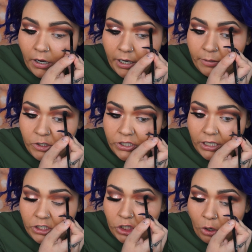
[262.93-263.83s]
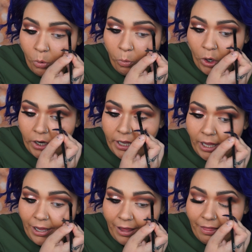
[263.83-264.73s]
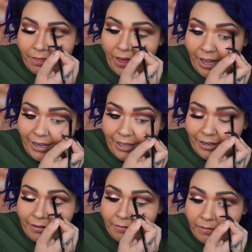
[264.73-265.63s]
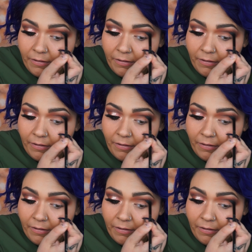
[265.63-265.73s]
and I'm just gonna start working that in.